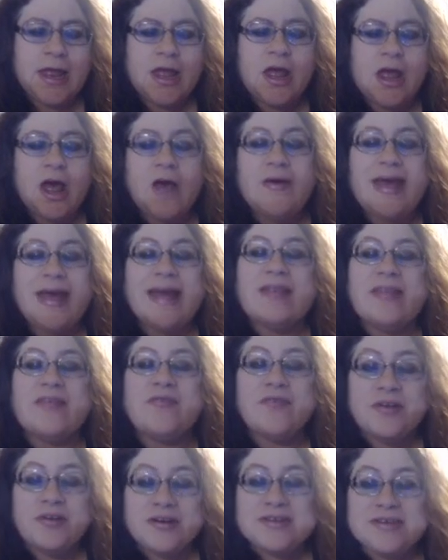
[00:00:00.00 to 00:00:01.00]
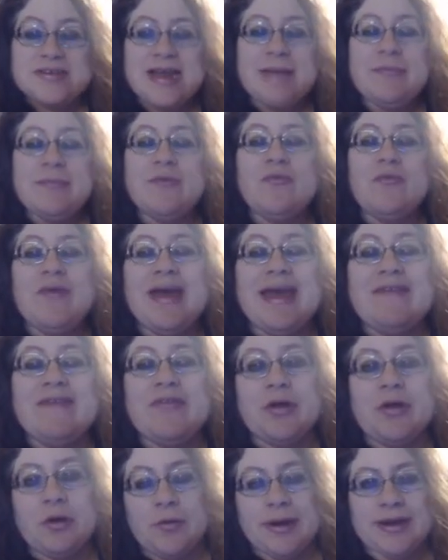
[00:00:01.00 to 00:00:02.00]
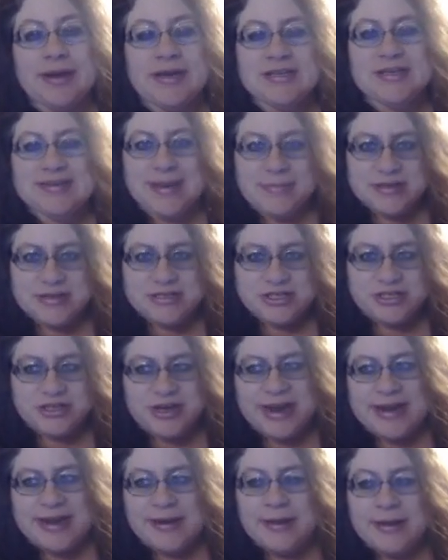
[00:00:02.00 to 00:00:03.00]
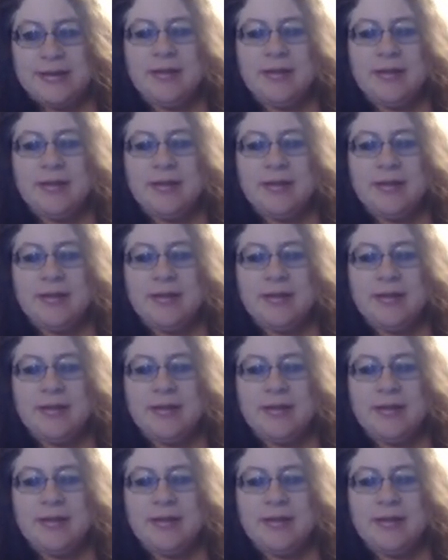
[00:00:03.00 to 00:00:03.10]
Okay, the first type of wave they're going to demonstrate